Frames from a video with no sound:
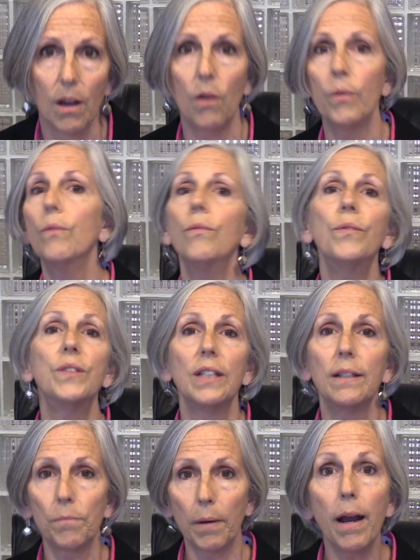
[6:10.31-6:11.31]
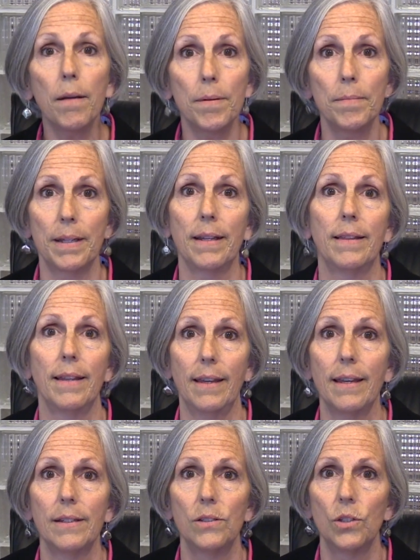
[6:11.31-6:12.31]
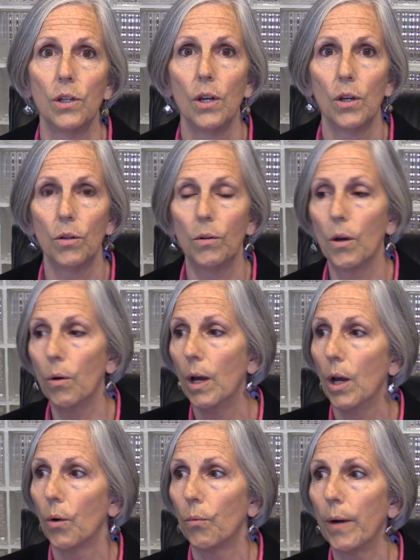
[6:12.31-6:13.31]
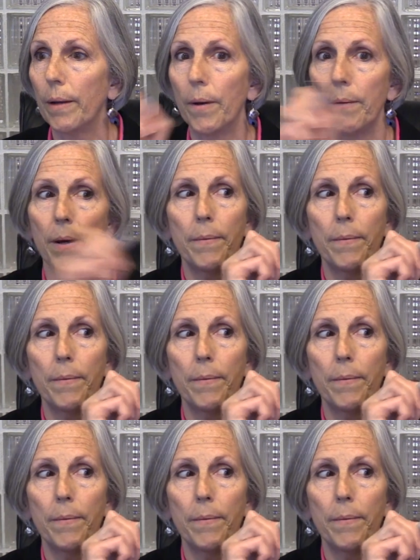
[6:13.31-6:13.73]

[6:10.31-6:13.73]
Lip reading: Oh, you've seen probably the kids who go right,